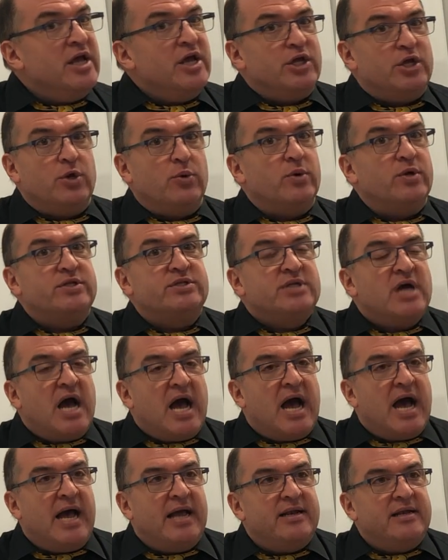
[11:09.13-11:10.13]
you were
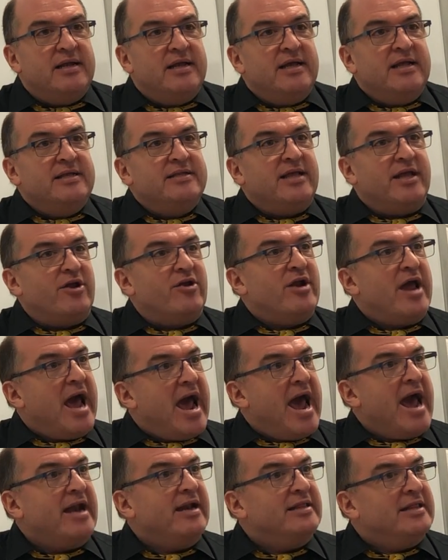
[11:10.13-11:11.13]
taught that you're
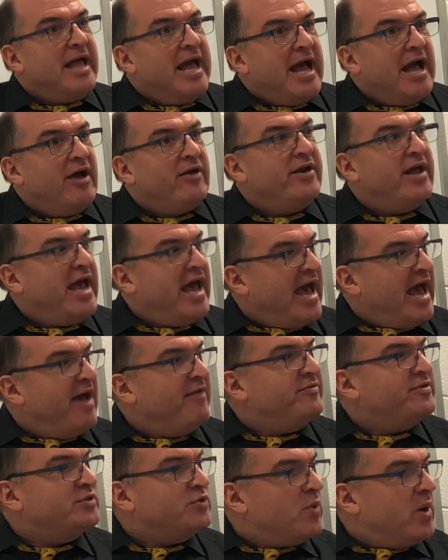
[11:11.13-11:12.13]
not allowed to
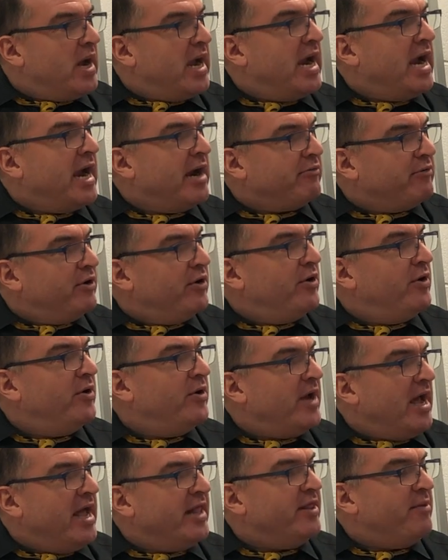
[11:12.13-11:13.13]
have a square
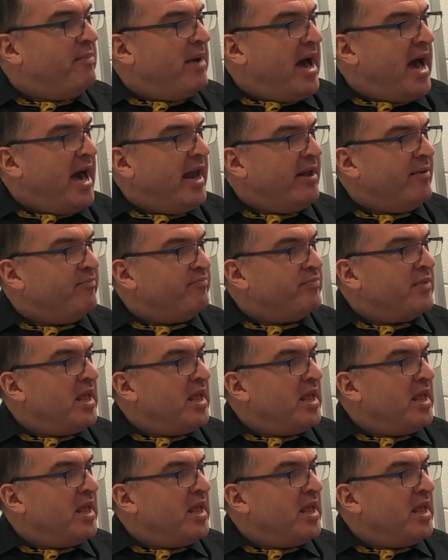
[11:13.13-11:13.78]
root on the bottom.